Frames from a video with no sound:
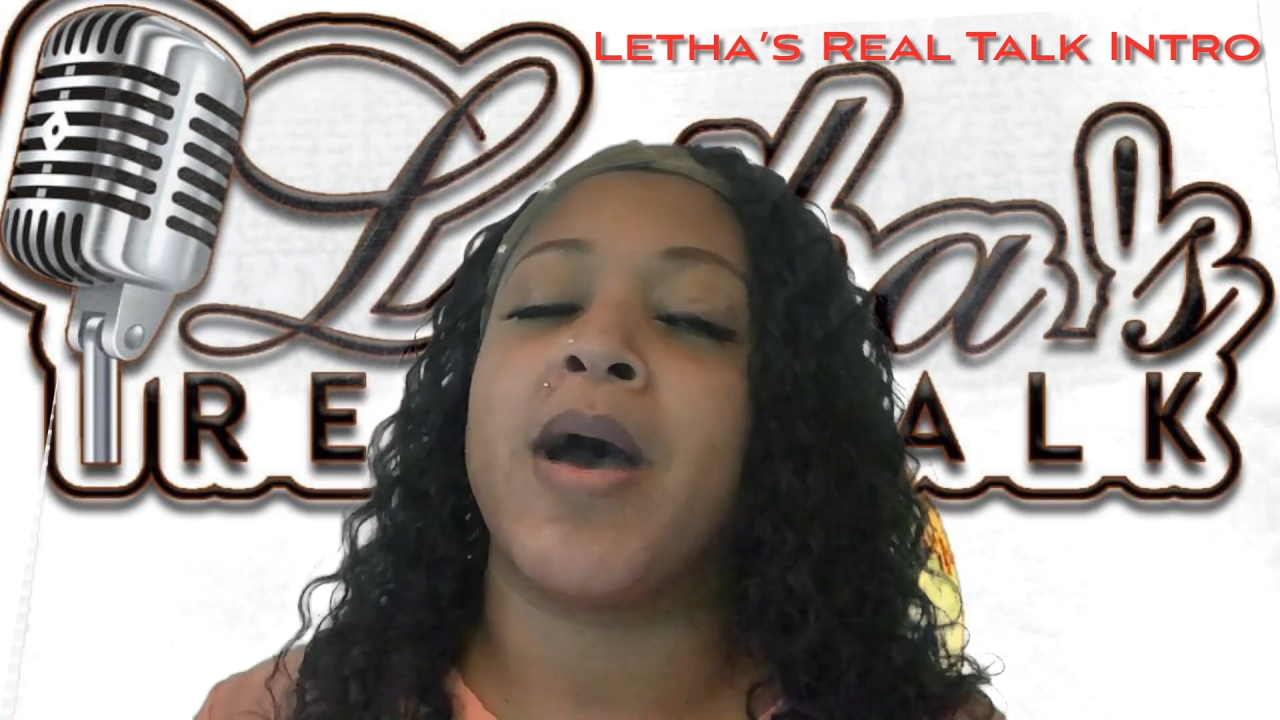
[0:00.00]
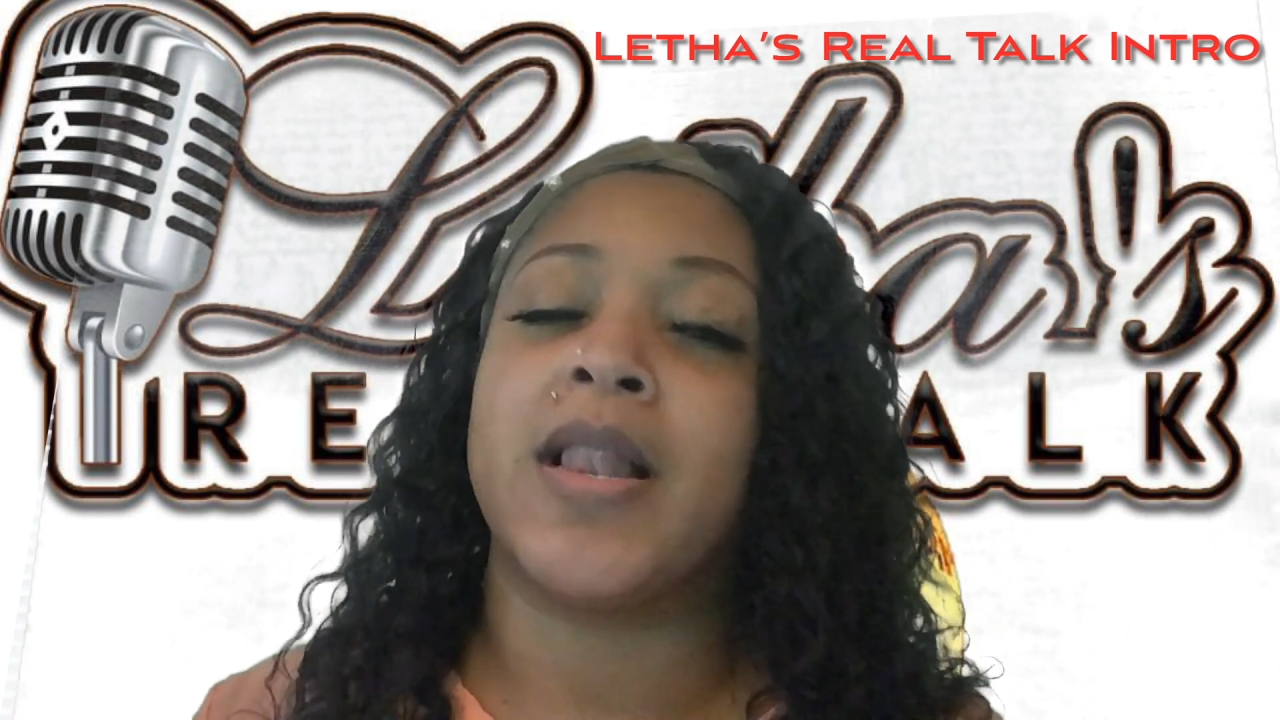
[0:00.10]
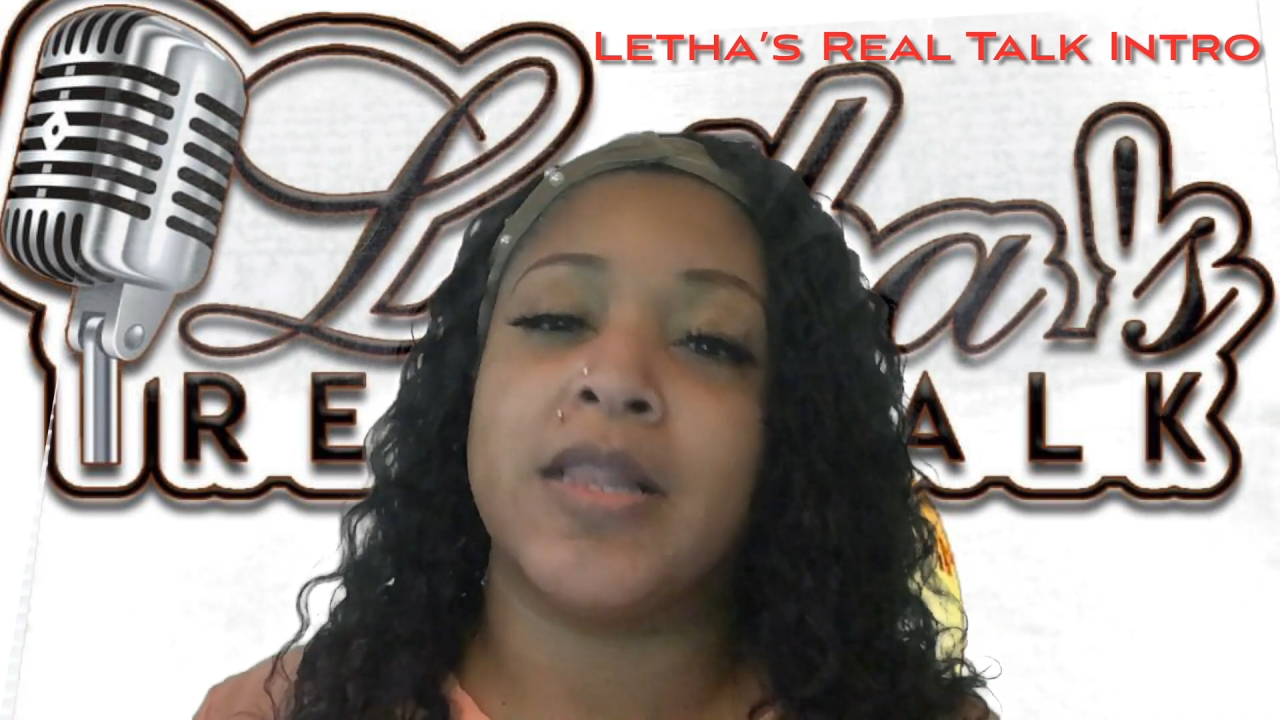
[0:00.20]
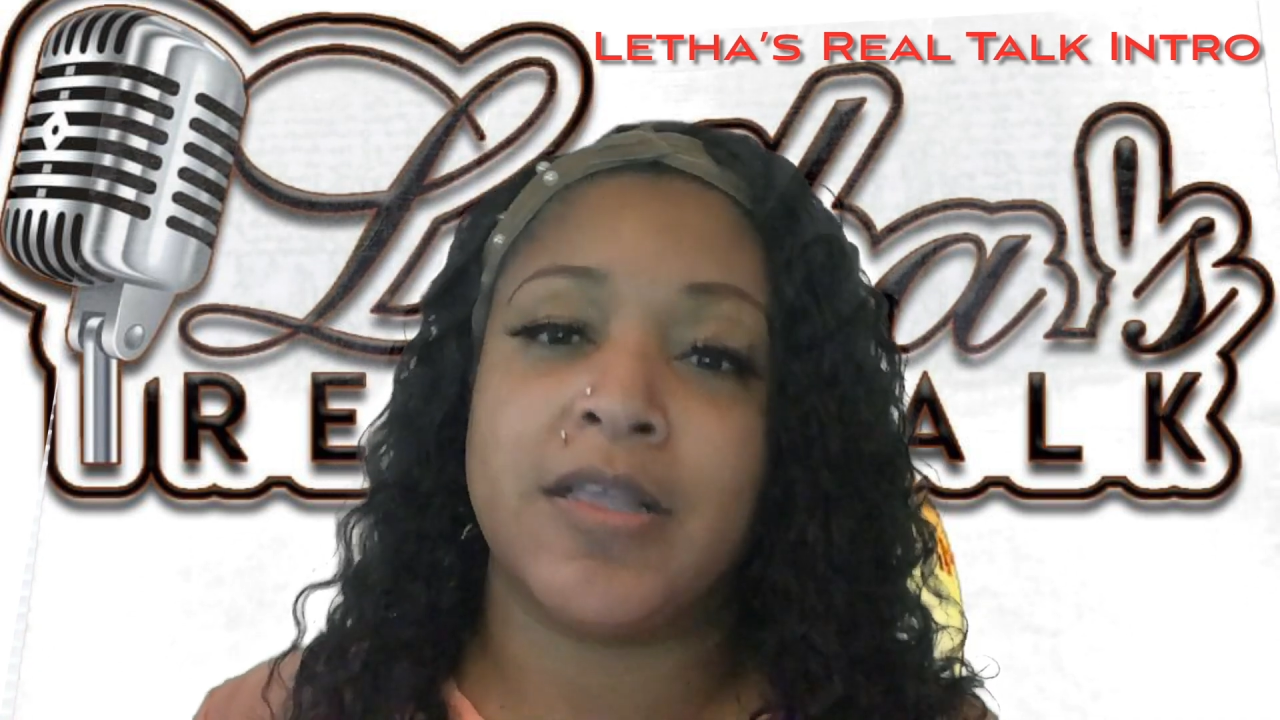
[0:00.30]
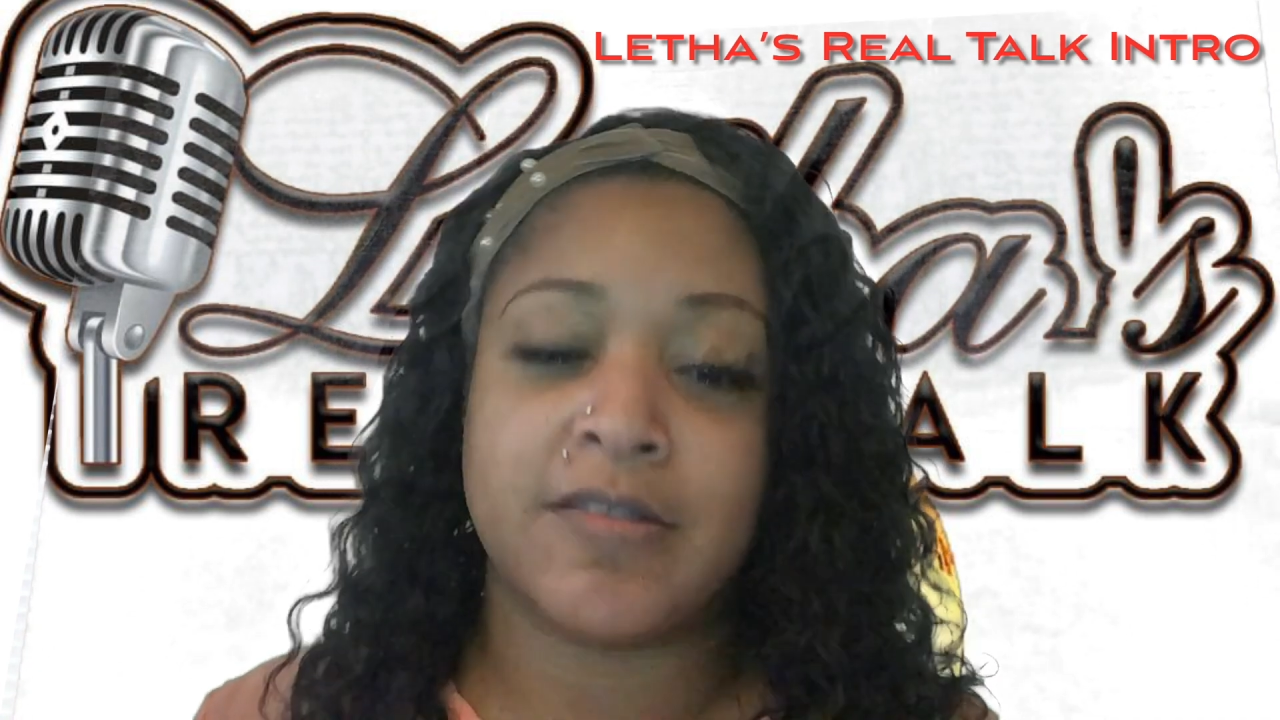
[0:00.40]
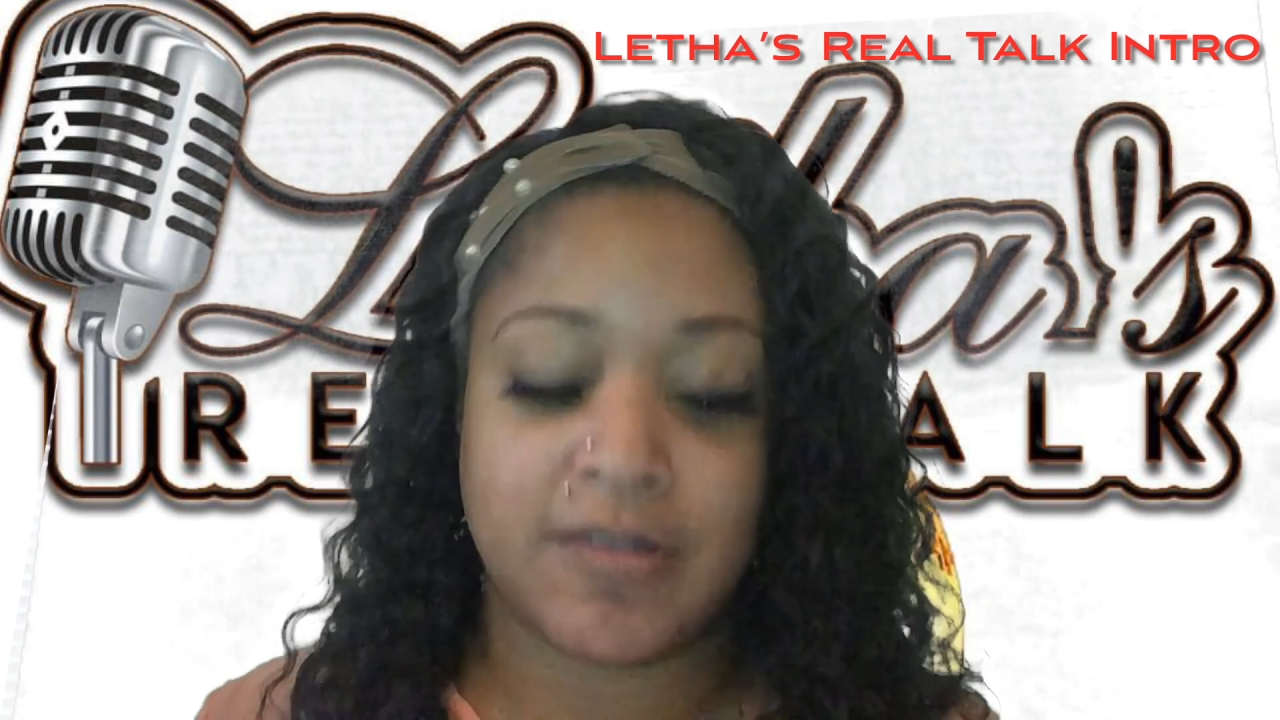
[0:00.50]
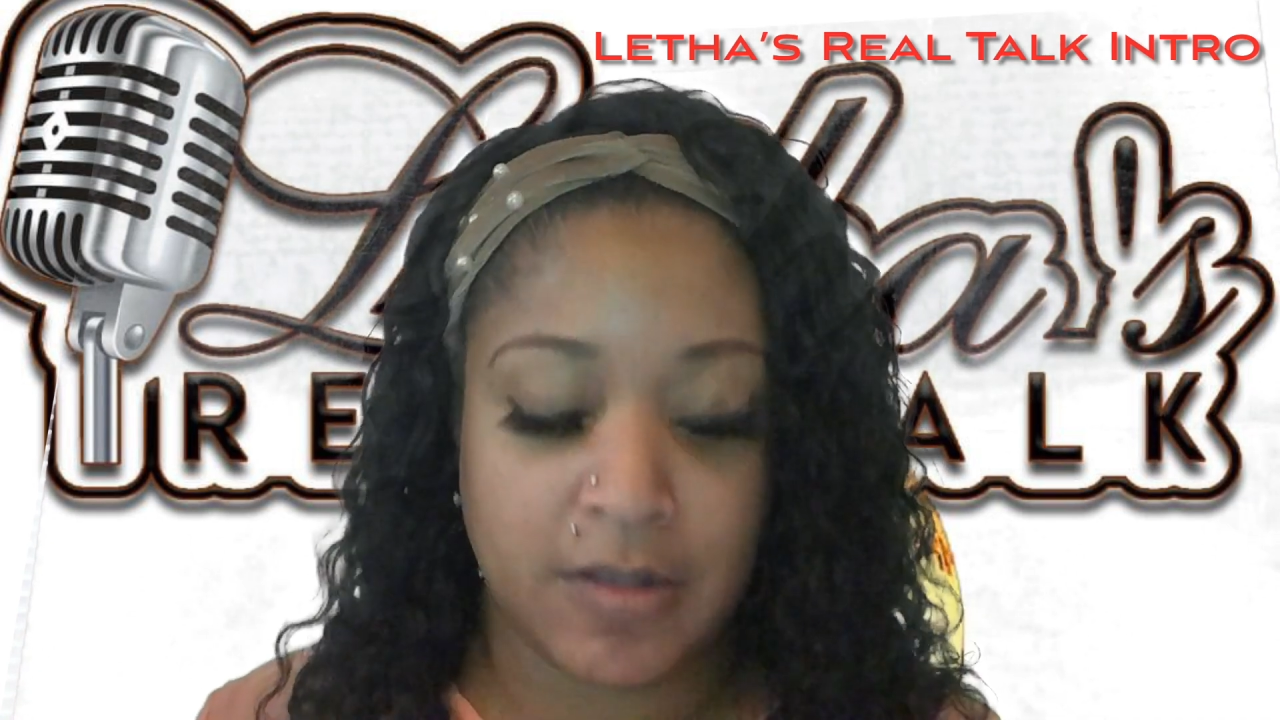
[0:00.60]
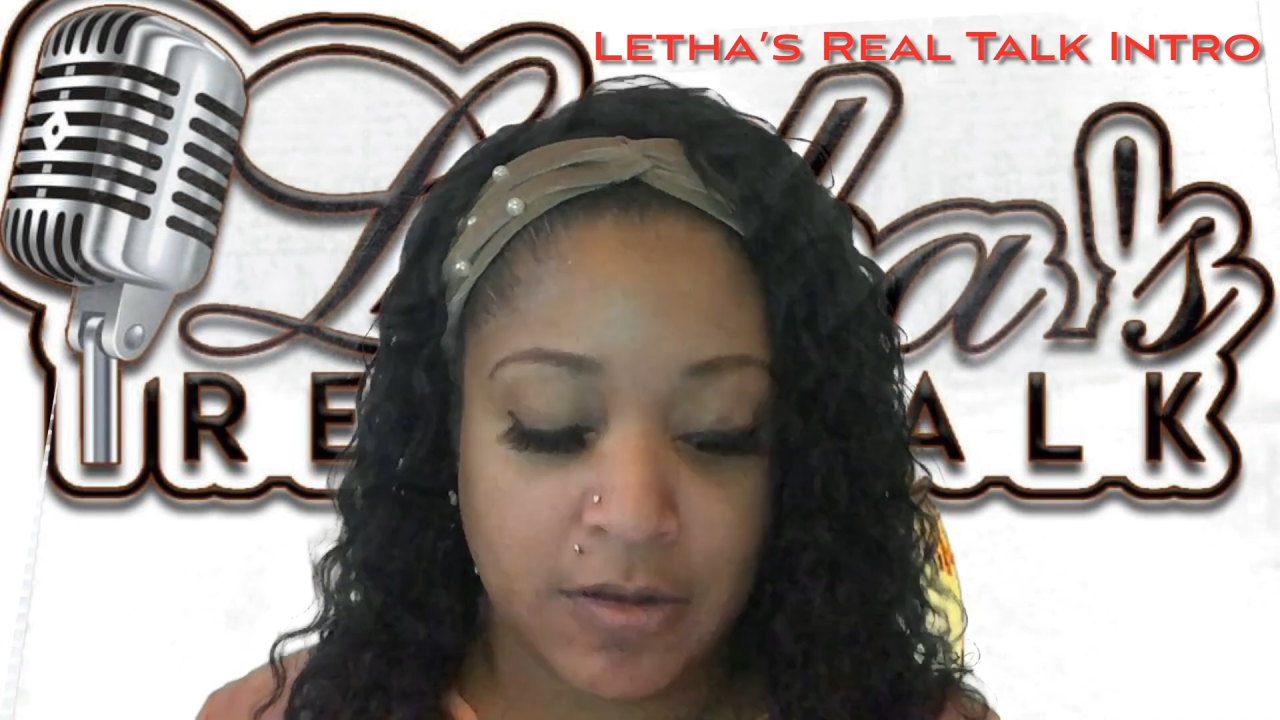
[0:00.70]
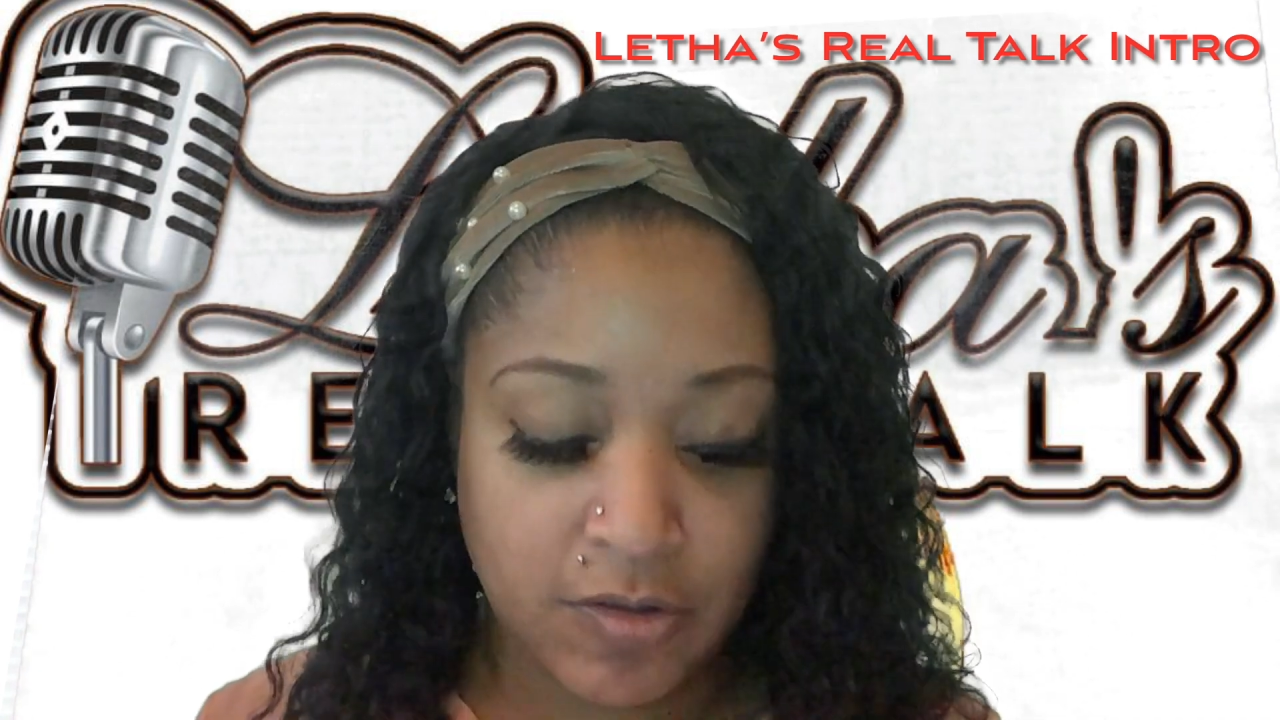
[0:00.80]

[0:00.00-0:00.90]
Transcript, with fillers: listening